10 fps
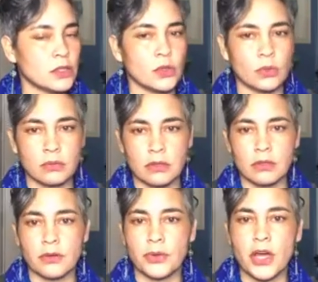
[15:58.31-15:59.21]
oh
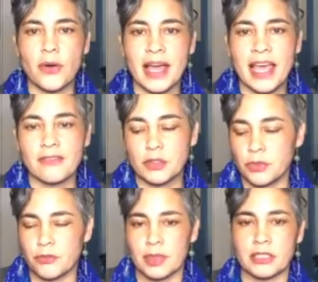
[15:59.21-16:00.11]
no, I have to
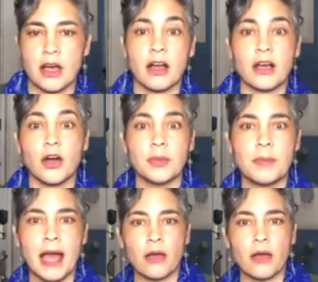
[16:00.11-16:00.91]
move my dog. I'll be